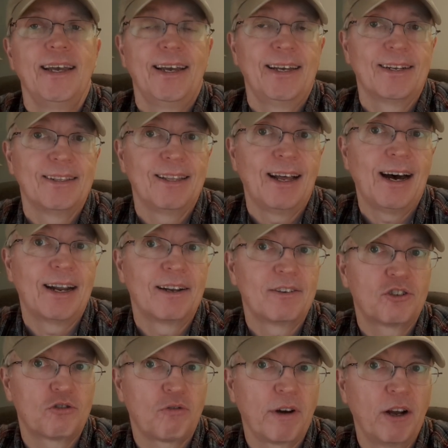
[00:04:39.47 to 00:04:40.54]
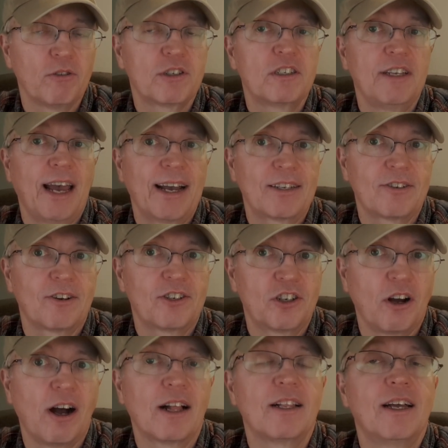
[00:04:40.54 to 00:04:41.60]
And a lot of trail snacks are
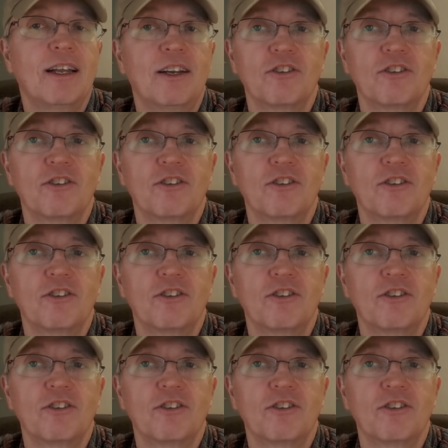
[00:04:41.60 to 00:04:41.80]
chocolate,